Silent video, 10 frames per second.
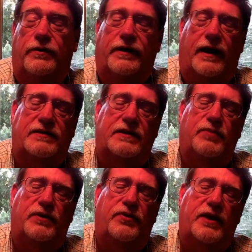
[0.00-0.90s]
And I said,
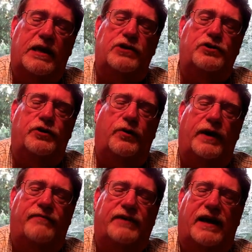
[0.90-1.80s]
but the thing is, you don't
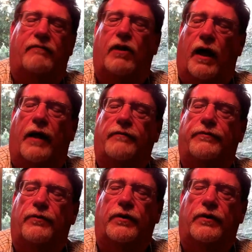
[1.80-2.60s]
have to have a lot of food.